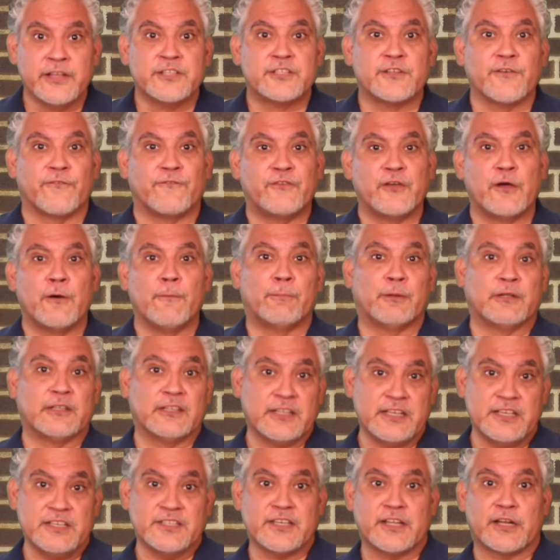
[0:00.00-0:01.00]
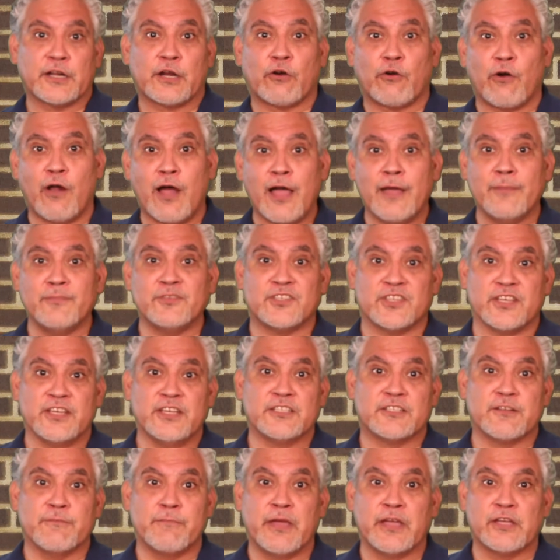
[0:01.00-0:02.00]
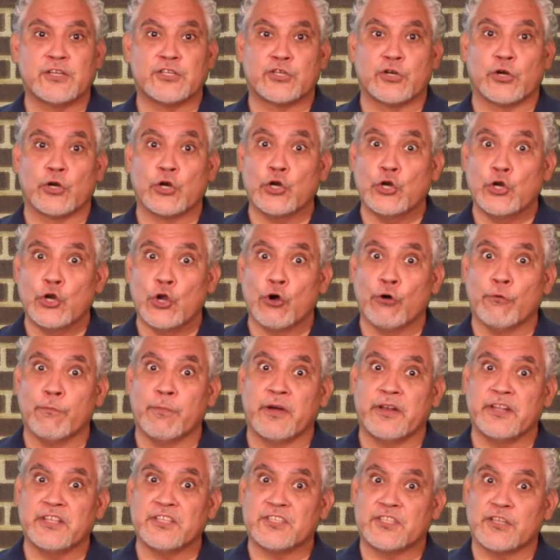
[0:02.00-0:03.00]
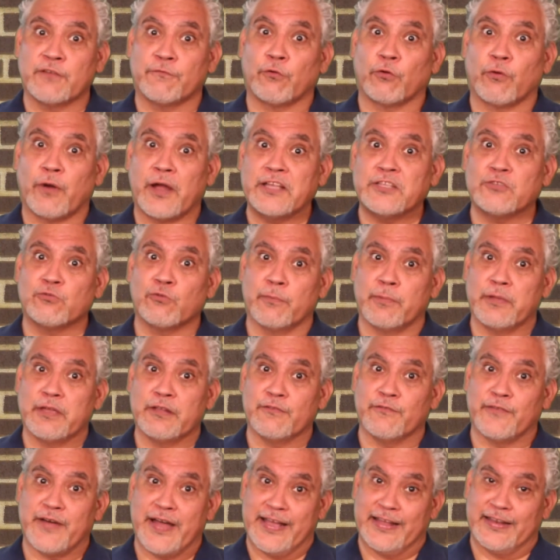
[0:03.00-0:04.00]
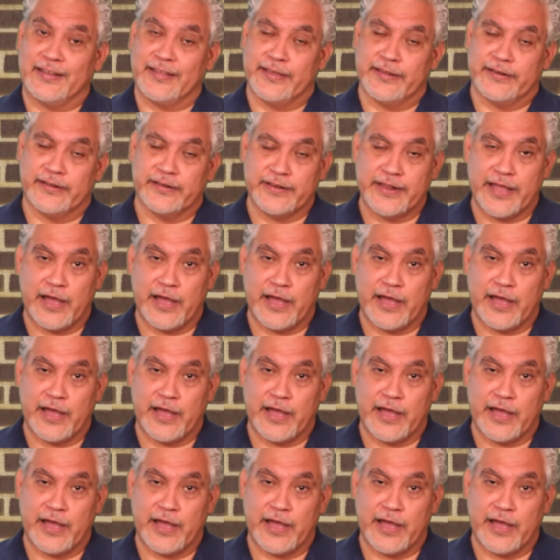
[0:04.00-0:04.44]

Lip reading: to film police at a crime scene to make sure nobody's civil rights were being violated.